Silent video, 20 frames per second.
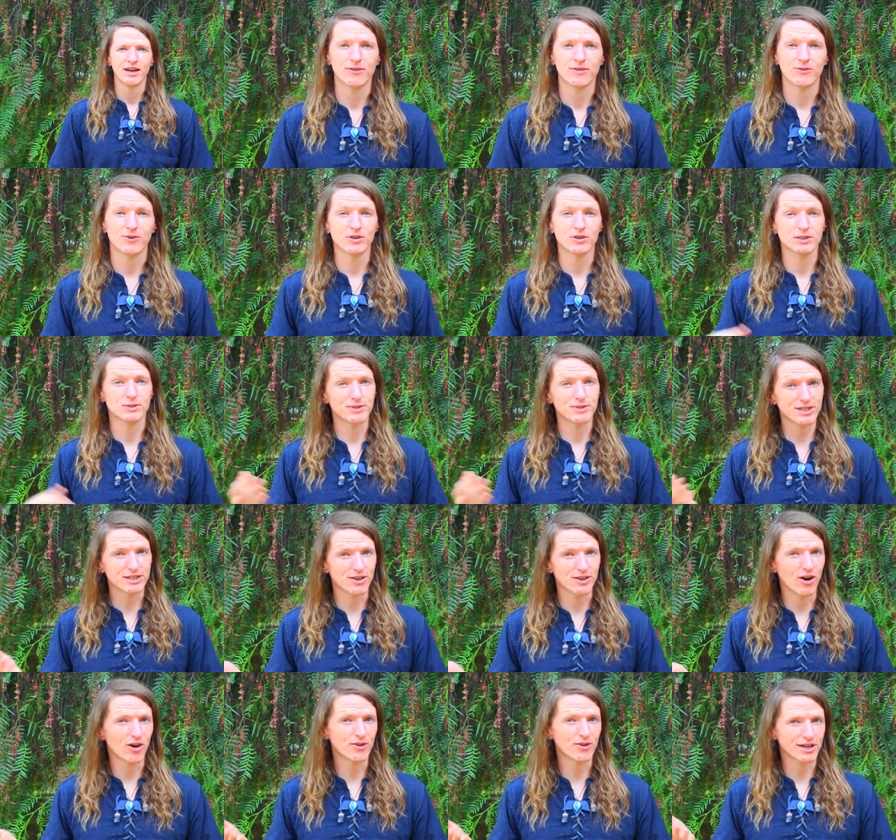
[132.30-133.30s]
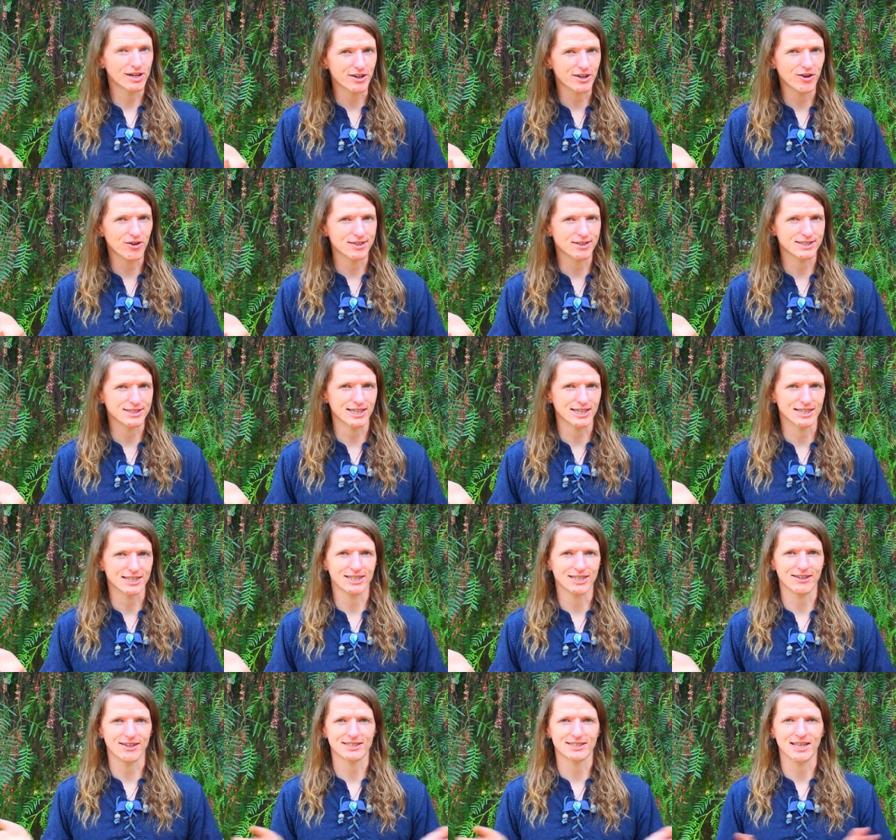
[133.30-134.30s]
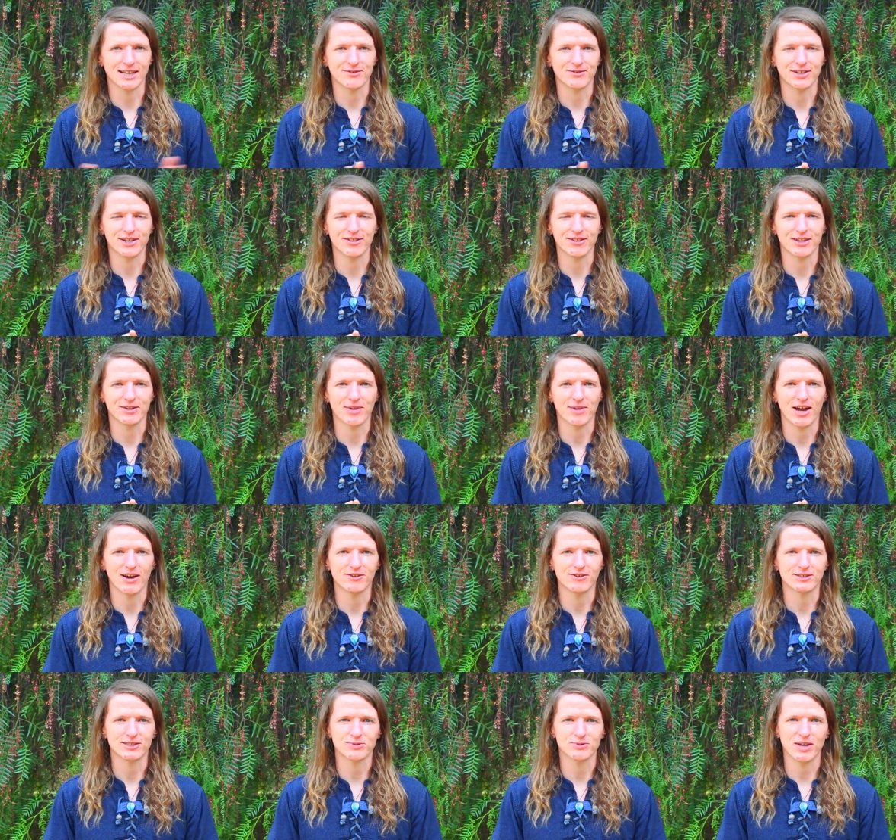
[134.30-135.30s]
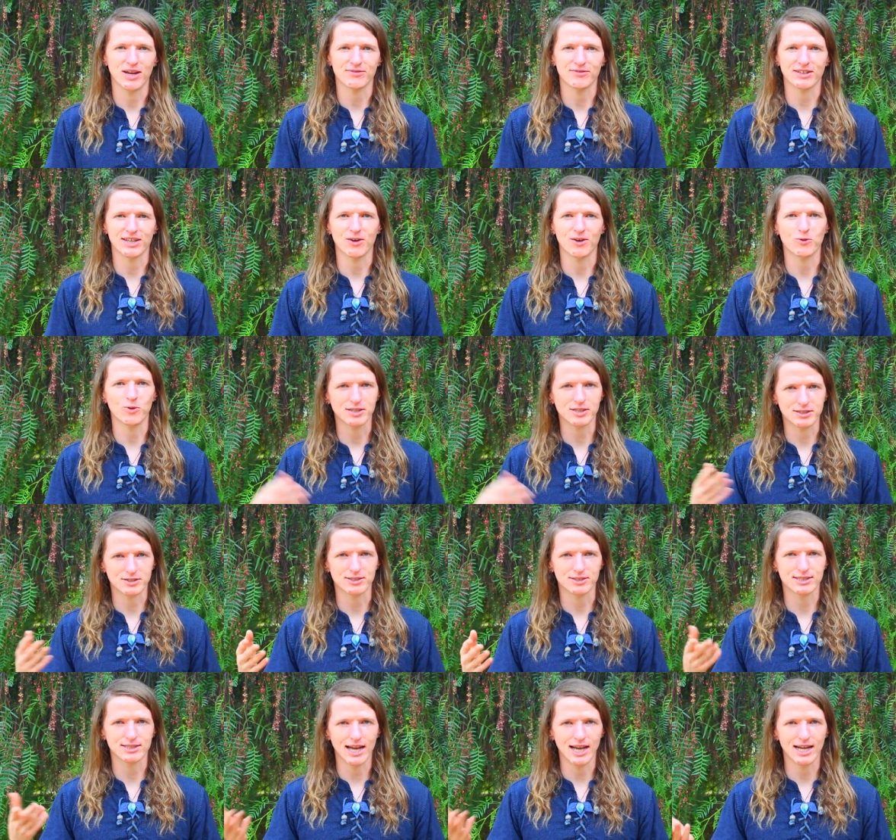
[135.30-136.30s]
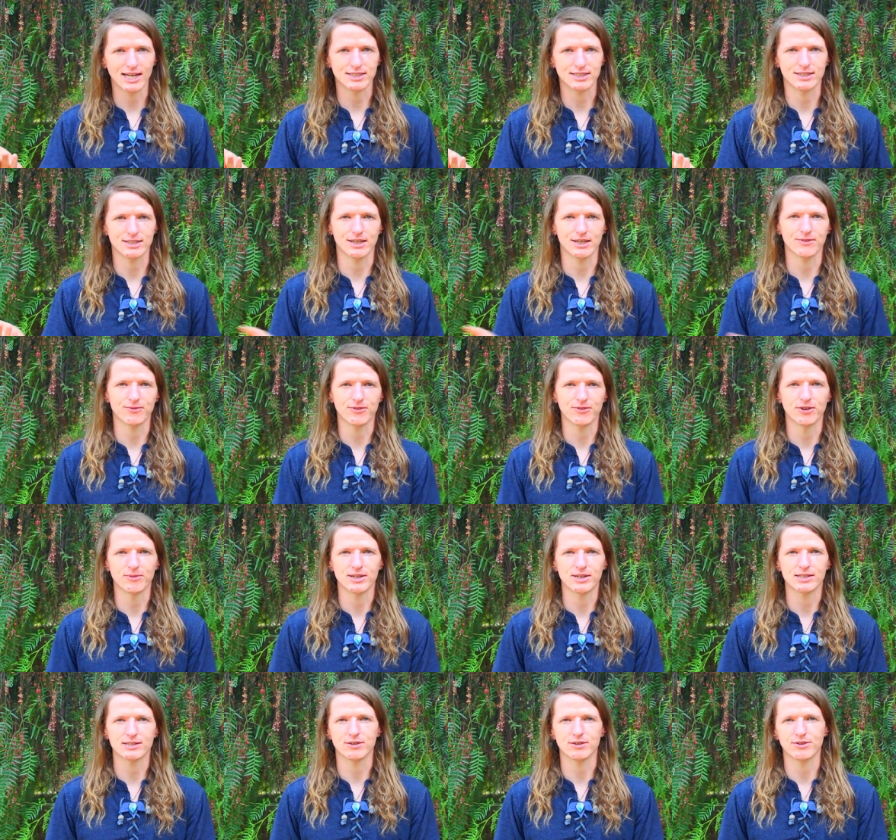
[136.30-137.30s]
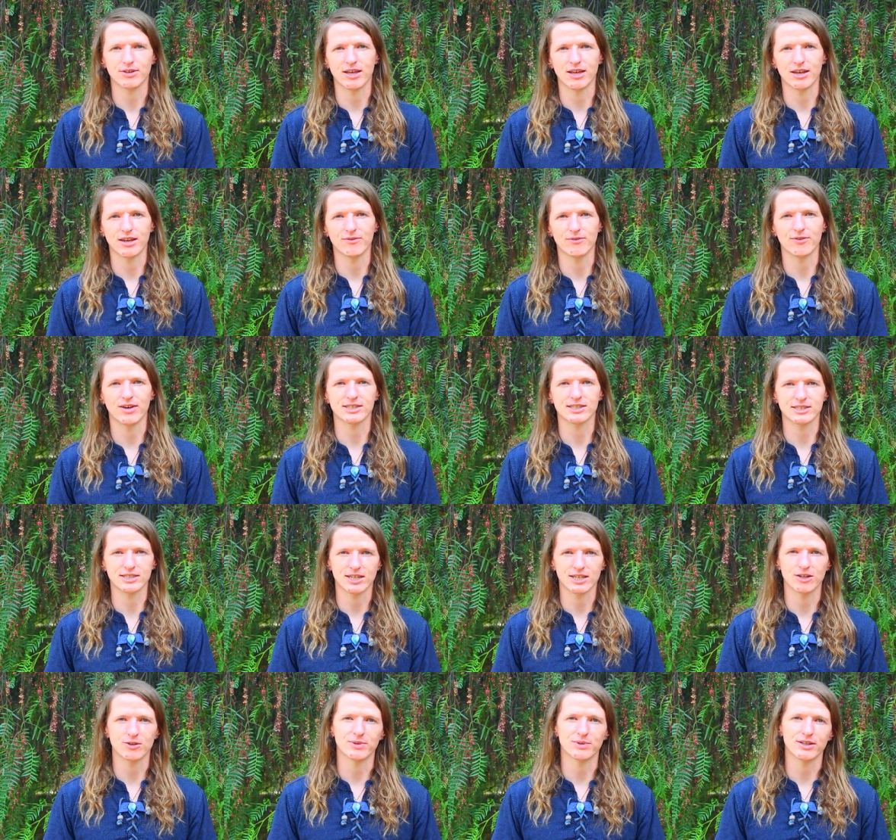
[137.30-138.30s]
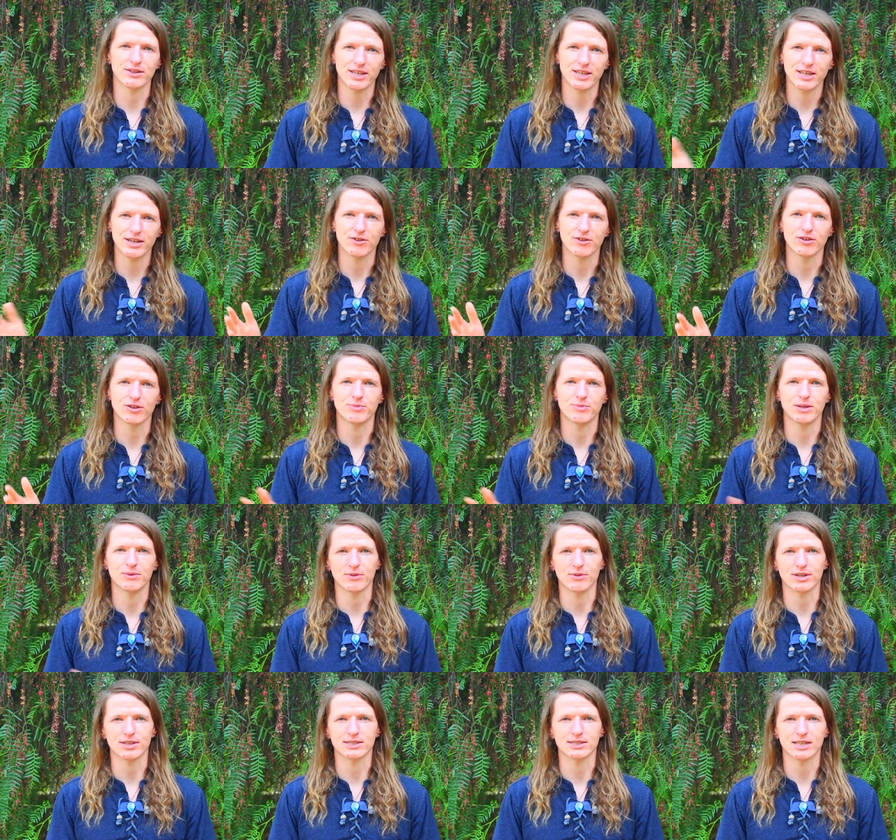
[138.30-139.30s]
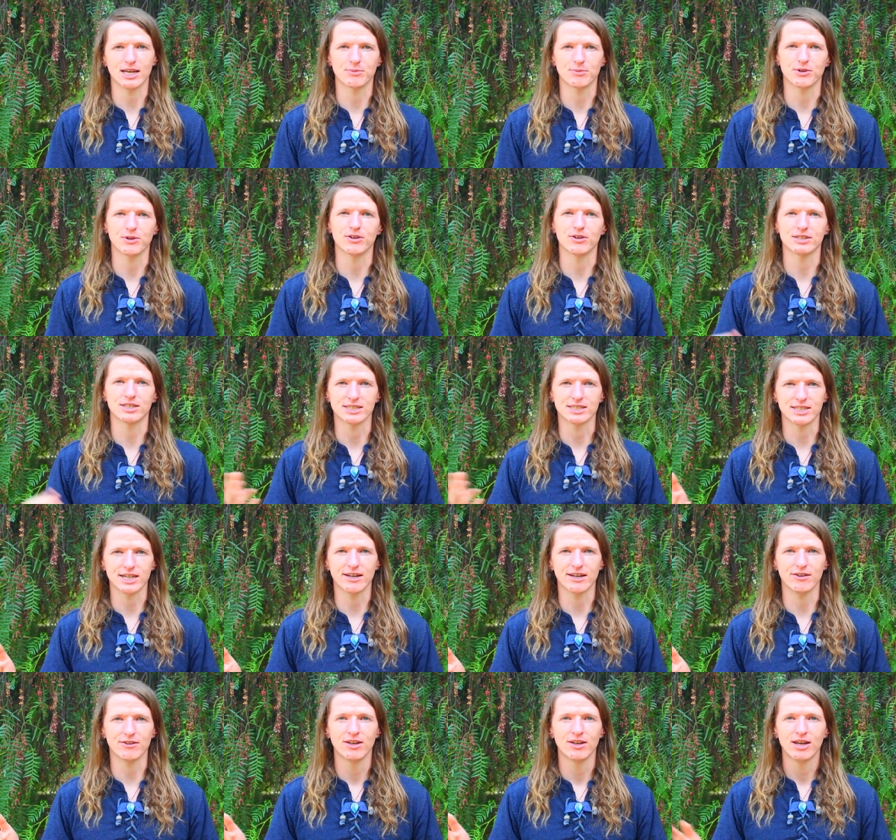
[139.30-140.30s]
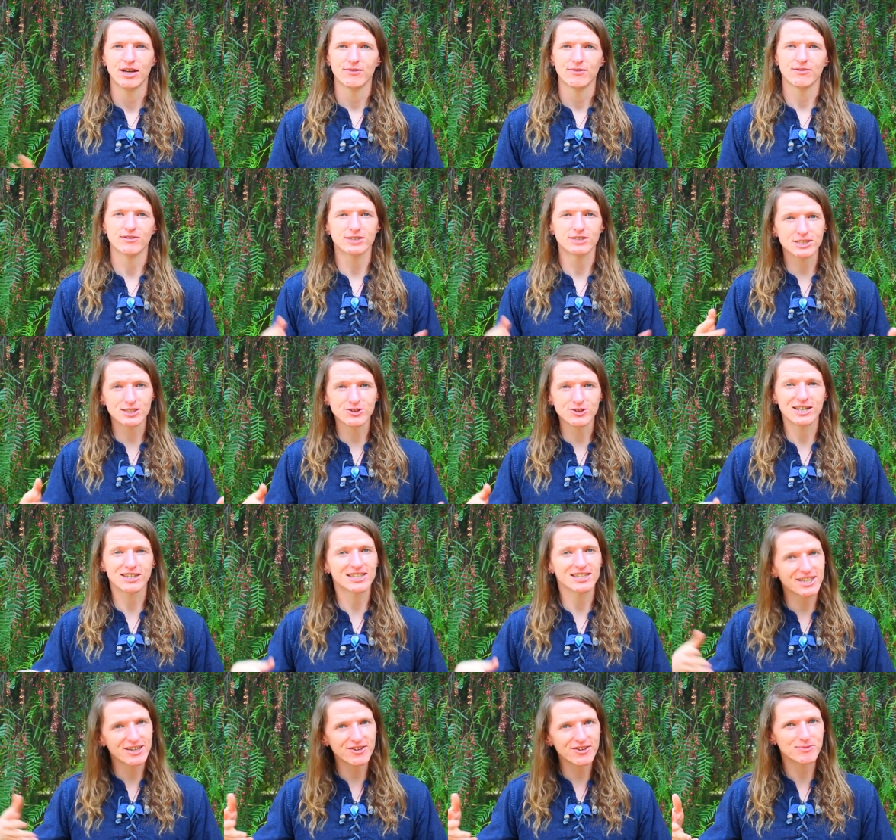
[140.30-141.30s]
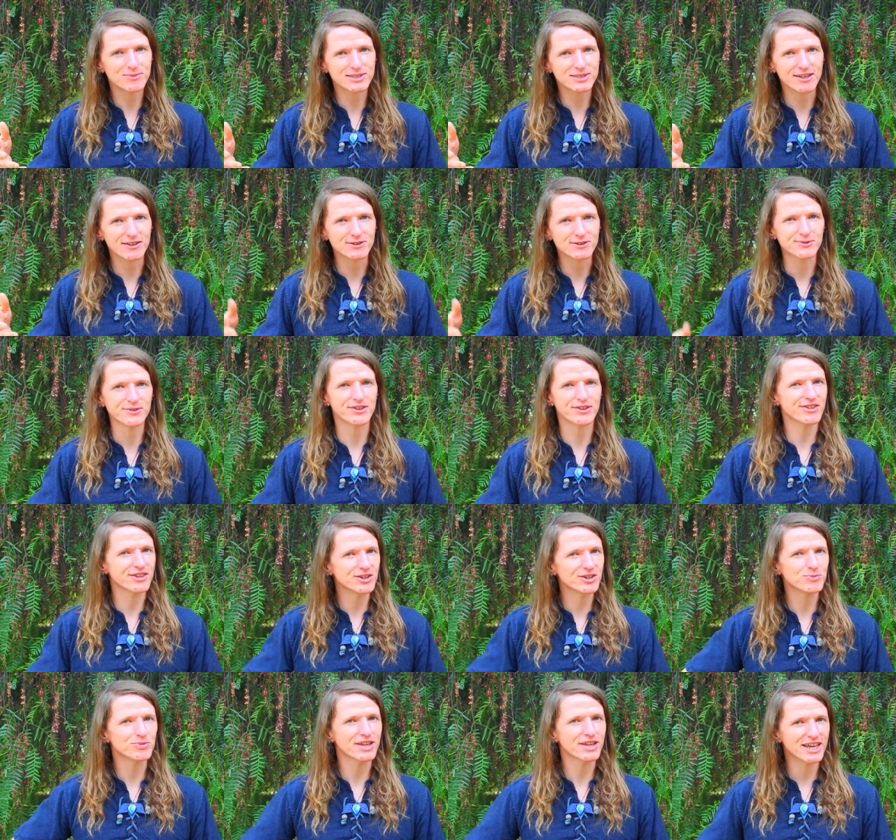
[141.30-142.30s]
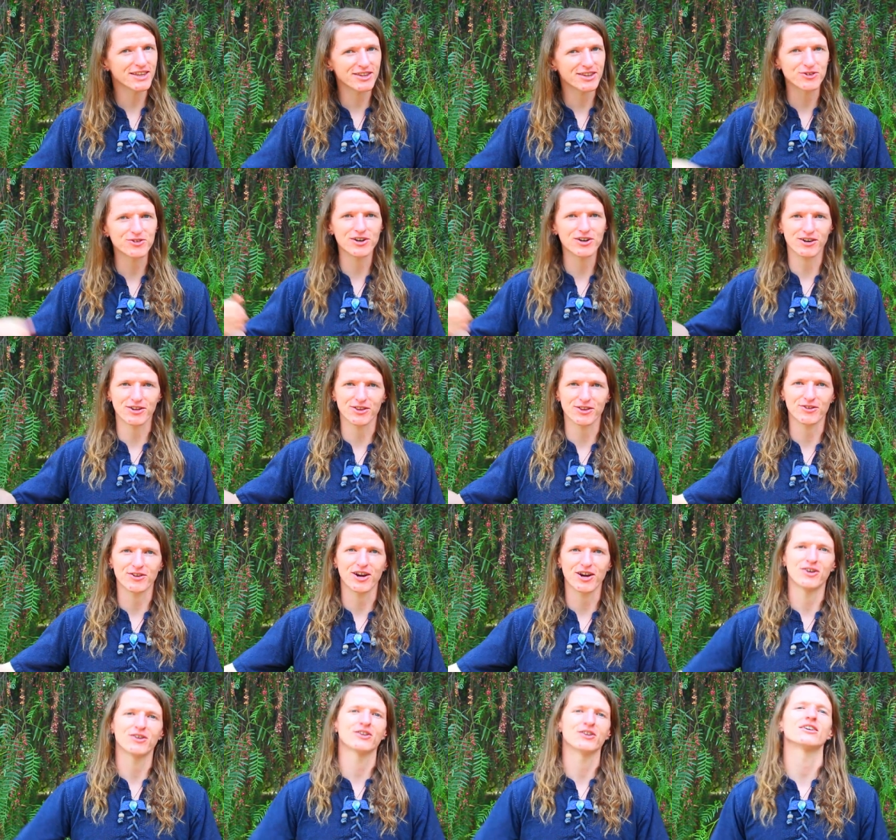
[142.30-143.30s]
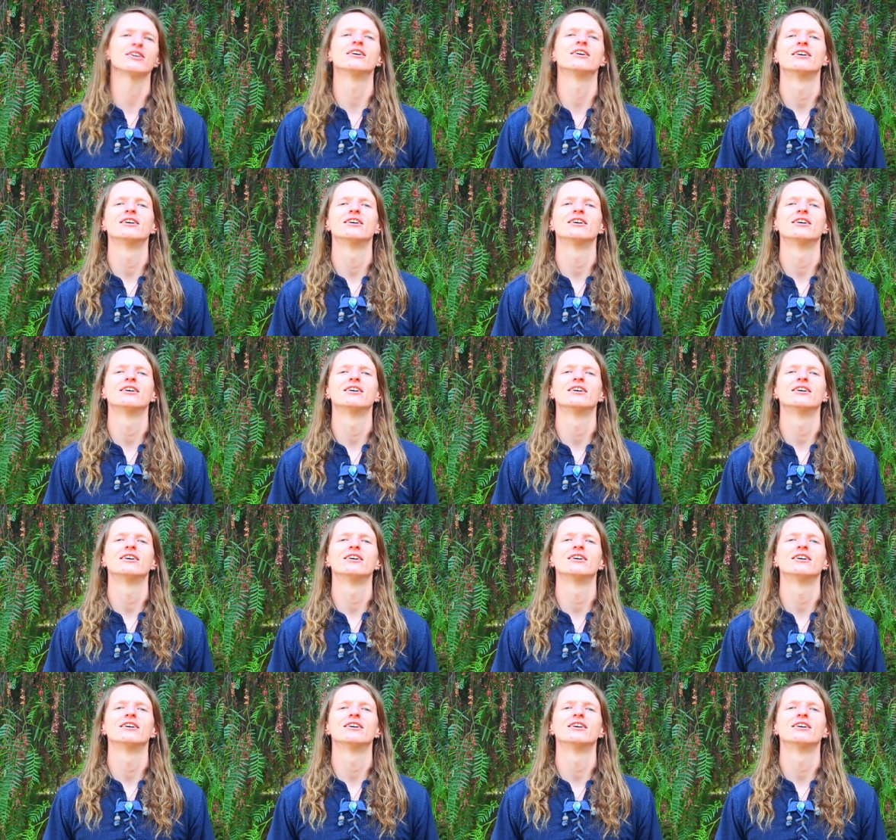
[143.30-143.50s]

Of course, we didn't already know that psychedelics have healing powers. We have to get Western science to confirm it, so then eventually it'll be legal and people can stop going to jail. We're just trying to heal themselves with a little plant that grew out of the ground.